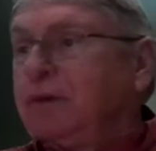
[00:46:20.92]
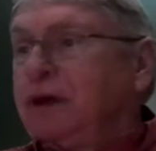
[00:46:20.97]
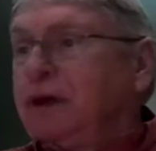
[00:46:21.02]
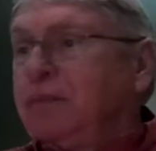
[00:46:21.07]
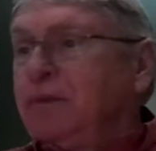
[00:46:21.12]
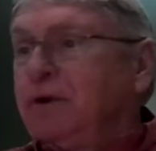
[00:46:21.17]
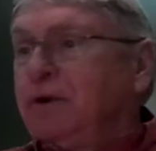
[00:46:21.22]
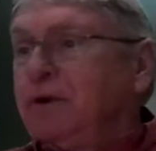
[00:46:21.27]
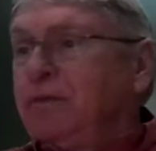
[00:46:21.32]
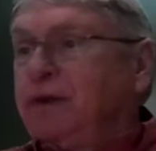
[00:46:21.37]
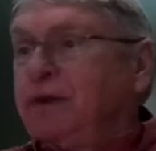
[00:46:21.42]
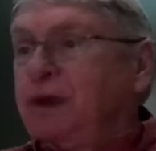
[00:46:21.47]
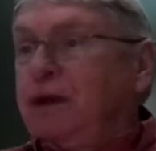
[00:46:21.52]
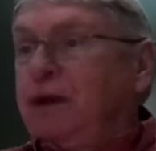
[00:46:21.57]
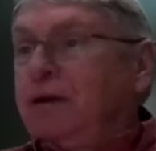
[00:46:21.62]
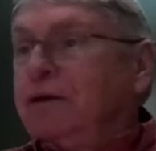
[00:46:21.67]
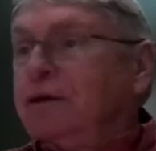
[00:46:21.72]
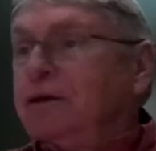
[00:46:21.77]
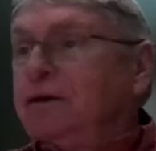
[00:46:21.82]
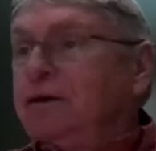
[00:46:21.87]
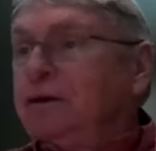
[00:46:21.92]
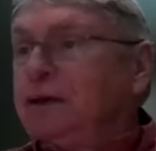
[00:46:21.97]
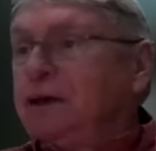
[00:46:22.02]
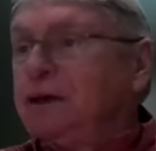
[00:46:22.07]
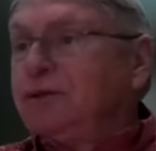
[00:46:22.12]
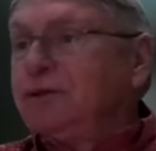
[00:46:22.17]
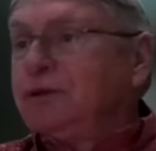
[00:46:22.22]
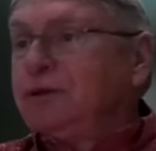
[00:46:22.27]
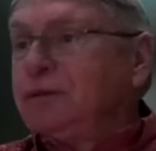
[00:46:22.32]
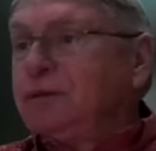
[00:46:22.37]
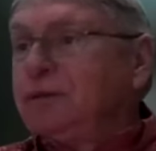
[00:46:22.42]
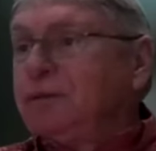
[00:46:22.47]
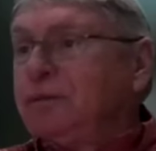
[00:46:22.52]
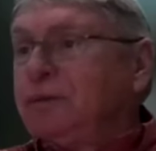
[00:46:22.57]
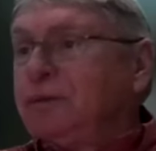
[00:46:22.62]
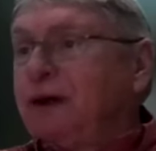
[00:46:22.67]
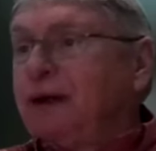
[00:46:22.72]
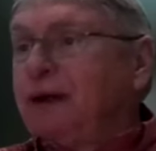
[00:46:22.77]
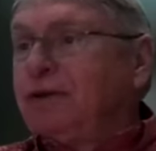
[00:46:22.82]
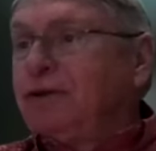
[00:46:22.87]
by moving. Doesn't
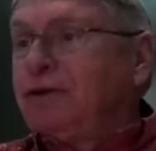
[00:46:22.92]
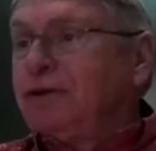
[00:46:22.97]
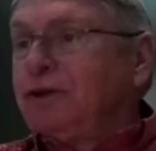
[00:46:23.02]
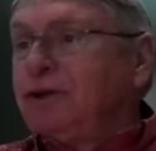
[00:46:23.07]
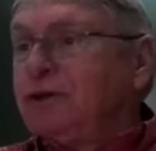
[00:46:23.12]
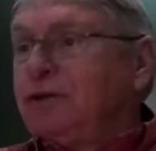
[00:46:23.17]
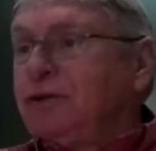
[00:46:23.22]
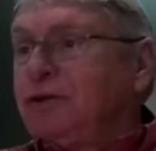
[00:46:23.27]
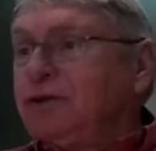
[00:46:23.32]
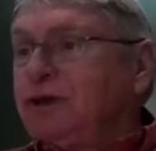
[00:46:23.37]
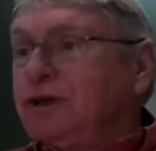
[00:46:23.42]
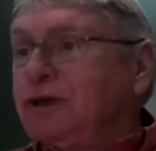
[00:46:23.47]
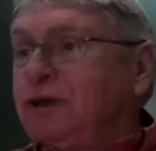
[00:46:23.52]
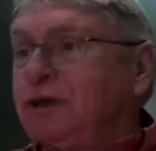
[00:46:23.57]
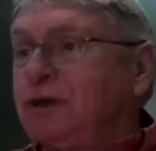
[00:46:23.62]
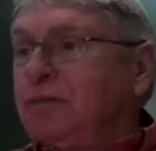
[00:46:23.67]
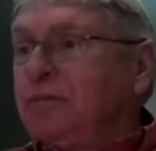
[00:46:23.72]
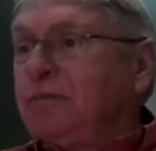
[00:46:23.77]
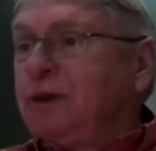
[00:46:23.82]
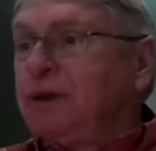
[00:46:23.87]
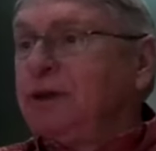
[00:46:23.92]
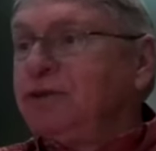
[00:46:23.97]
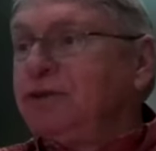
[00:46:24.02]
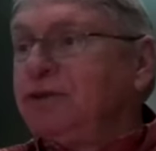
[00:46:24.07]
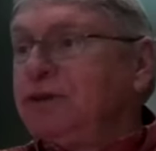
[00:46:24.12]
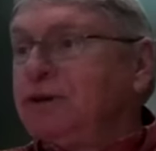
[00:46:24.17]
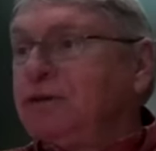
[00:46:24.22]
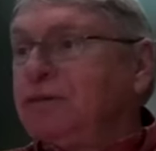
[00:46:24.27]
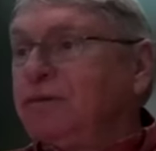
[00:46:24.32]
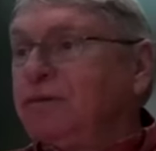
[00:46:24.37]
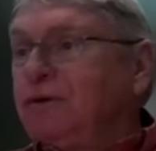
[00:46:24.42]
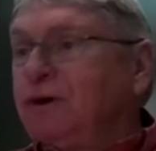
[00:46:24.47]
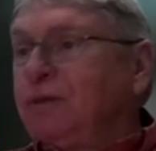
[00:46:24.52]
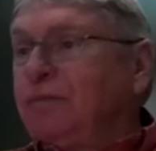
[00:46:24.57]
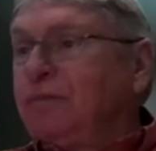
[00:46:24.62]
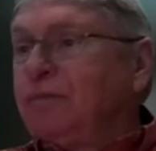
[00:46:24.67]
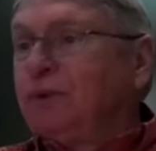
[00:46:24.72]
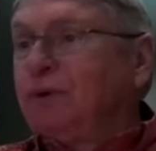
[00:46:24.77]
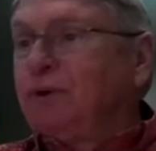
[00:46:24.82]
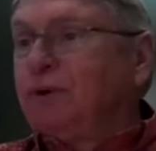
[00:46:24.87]
politics in the basic
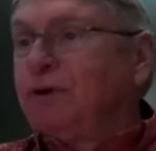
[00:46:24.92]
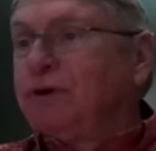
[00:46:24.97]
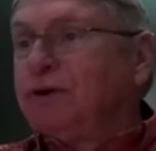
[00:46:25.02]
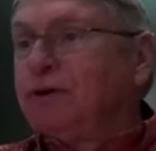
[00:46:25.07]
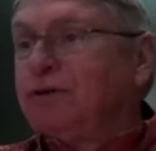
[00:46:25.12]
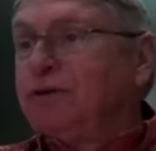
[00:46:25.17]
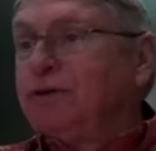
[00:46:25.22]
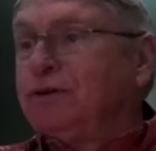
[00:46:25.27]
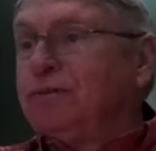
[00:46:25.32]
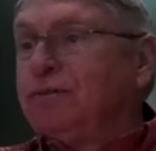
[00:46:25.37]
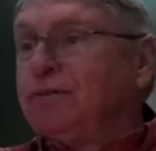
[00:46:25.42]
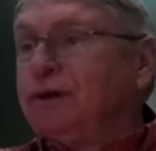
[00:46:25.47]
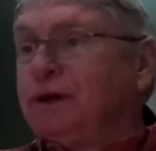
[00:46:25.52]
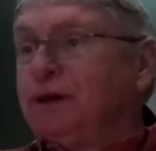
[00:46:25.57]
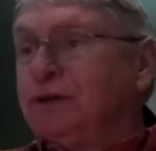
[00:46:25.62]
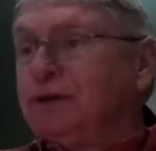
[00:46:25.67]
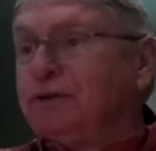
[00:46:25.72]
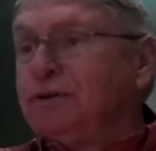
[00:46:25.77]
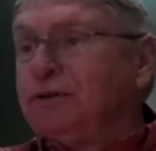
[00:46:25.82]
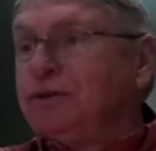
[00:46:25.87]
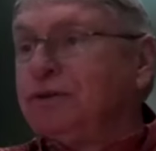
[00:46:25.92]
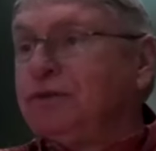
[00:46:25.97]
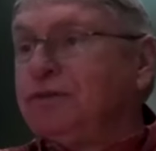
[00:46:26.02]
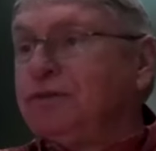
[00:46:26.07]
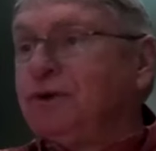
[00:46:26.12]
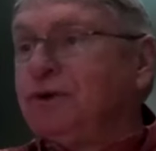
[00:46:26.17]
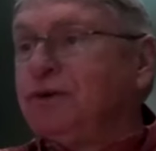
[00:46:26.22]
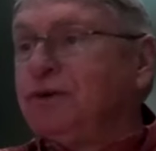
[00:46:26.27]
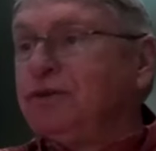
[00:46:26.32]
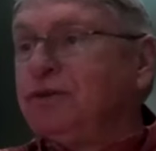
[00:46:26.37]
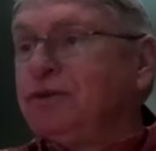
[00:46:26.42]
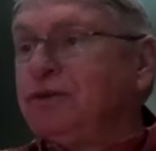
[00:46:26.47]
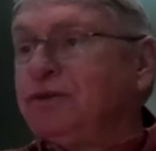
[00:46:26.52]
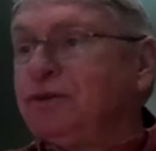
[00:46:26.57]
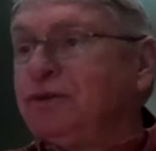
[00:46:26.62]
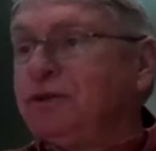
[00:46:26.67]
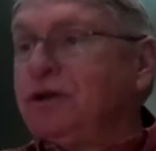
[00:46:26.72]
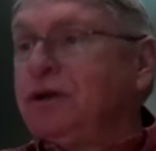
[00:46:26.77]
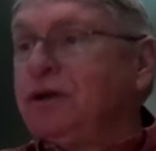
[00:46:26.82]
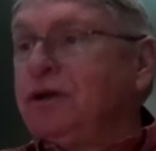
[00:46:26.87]
form, borders of countries, for
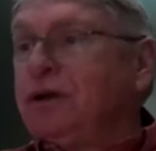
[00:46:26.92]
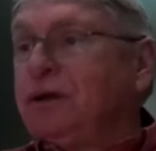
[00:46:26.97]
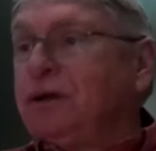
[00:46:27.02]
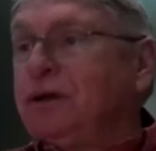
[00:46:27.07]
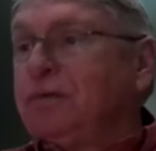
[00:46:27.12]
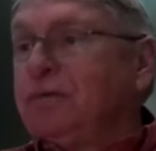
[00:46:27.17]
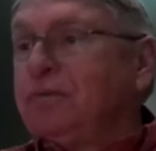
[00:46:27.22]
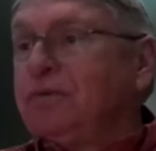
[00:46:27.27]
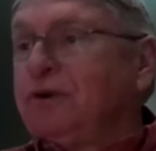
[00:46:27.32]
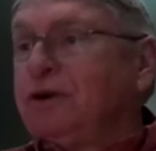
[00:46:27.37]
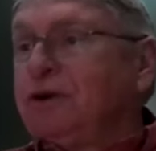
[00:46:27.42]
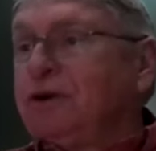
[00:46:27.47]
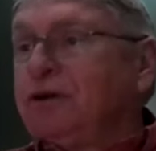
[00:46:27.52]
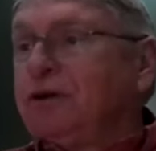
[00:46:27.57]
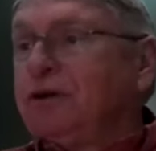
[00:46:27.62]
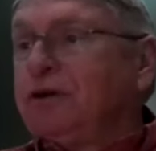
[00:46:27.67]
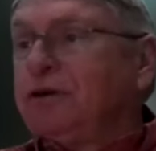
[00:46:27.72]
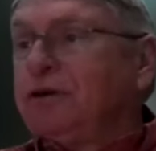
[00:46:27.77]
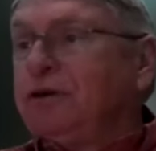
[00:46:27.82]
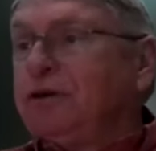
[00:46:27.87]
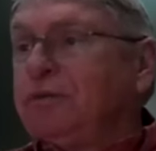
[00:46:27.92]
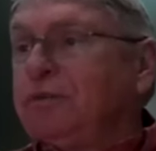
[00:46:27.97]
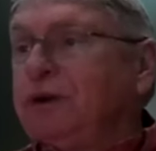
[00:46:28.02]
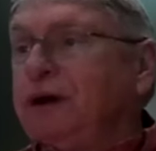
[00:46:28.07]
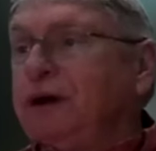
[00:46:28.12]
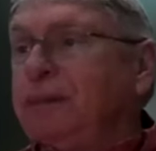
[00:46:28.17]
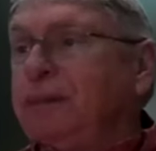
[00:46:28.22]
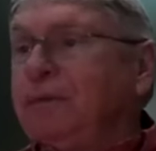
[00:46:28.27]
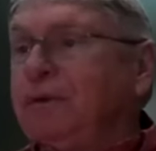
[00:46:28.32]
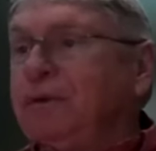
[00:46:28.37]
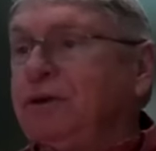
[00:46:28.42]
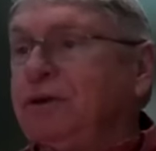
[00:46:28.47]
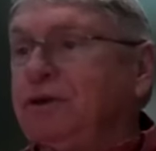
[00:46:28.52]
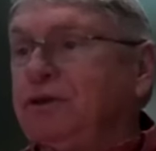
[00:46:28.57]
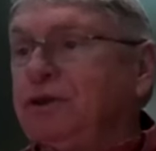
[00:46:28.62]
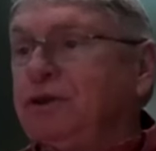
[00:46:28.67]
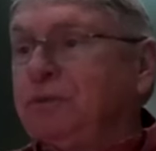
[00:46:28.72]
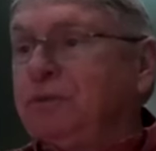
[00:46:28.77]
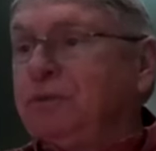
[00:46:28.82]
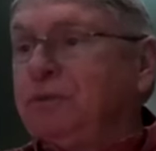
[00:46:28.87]
instance, preclude
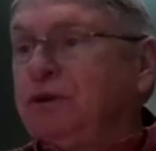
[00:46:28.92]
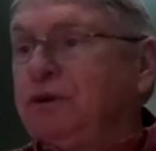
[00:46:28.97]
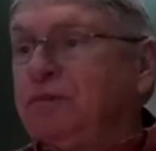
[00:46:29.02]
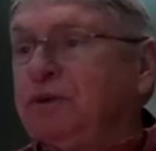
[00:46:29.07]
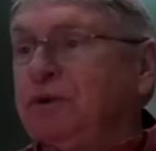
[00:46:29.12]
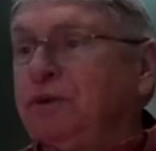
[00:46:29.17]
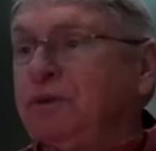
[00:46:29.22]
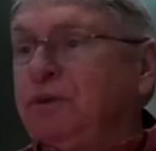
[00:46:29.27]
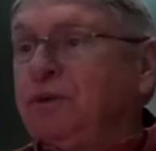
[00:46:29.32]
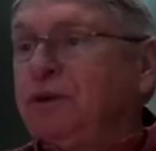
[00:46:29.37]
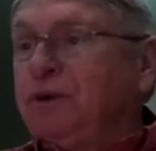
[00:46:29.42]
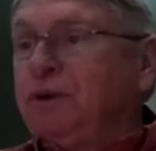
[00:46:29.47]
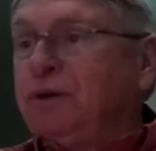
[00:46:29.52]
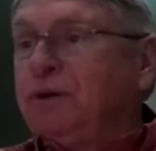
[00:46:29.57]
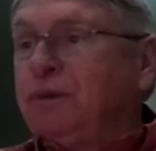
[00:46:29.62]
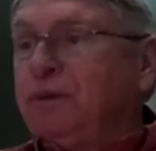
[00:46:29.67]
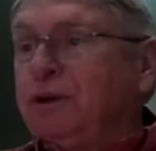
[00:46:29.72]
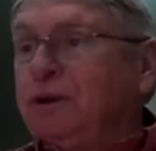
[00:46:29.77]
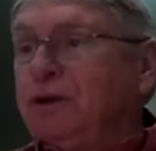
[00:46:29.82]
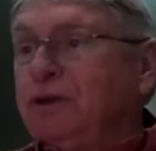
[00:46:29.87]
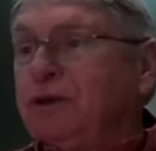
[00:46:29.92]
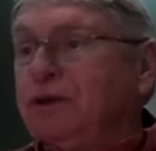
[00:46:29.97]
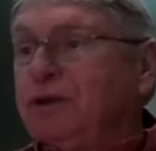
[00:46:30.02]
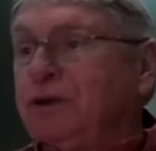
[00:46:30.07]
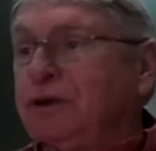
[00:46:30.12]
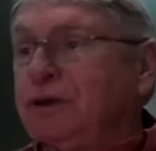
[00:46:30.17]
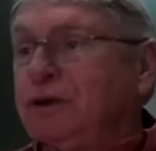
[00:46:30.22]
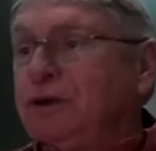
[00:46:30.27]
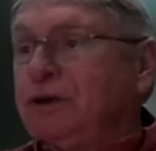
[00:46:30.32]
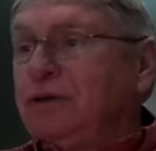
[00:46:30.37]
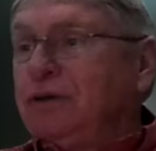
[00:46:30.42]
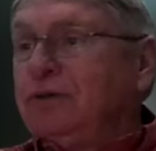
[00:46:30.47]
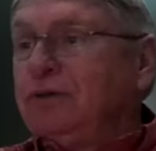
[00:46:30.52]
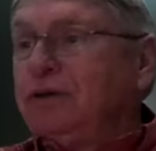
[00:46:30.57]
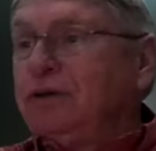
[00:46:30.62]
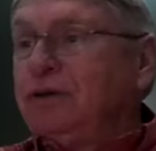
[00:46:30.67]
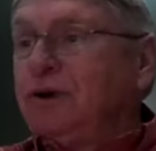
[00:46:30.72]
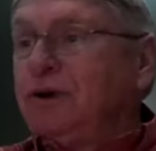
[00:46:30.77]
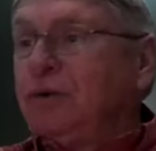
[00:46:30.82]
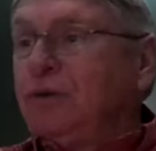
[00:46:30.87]
population movement within a region?
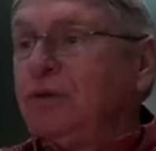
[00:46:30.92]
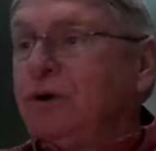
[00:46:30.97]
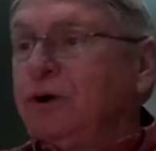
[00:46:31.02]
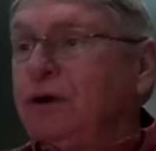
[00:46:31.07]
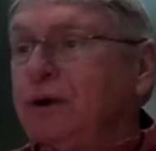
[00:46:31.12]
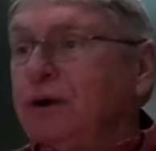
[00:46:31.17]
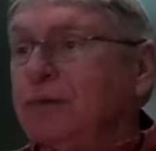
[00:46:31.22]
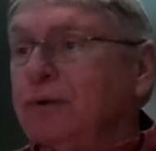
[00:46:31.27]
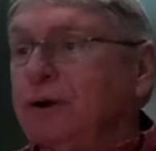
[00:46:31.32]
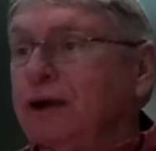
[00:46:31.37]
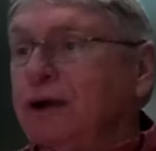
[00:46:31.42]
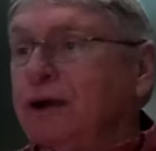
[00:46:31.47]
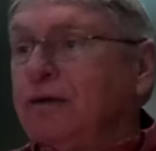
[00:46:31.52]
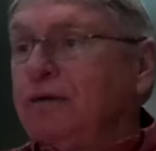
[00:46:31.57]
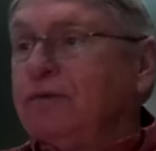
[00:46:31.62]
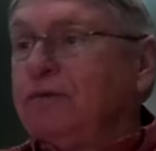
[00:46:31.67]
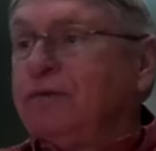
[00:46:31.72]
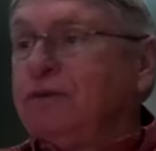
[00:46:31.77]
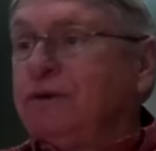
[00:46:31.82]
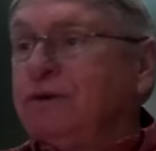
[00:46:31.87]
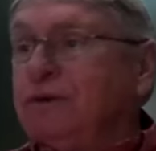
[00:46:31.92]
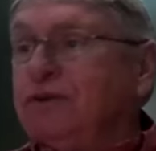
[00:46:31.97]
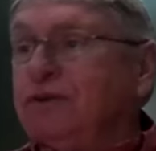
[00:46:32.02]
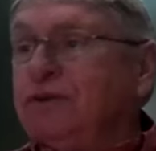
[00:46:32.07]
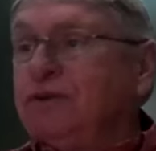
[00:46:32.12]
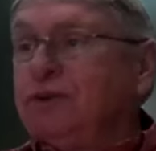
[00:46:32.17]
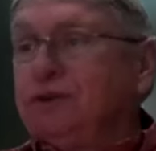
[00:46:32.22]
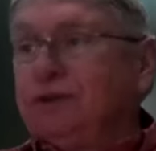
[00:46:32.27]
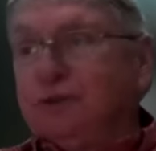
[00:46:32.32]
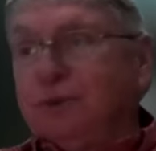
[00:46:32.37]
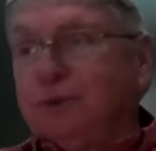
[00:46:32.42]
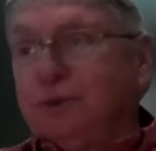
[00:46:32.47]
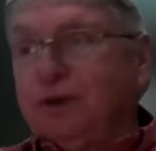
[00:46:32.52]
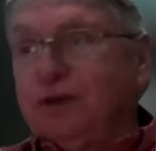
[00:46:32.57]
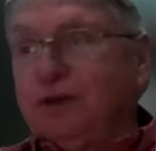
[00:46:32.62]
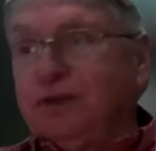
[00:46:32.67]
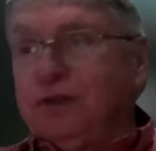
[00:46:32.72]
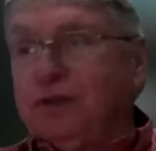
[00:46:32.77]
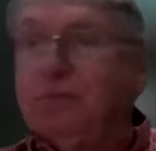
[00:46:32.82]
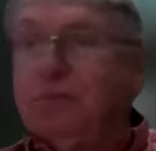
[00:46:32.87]
Is there a workaround for this
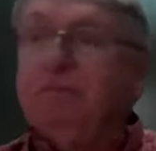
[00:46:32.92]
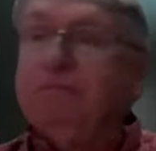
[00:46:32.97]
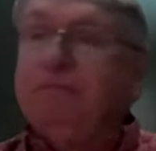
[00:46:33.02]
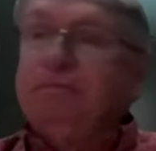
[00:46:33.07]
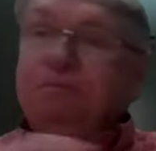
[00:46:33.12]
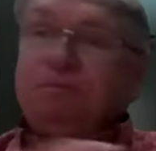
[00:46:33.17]
situation?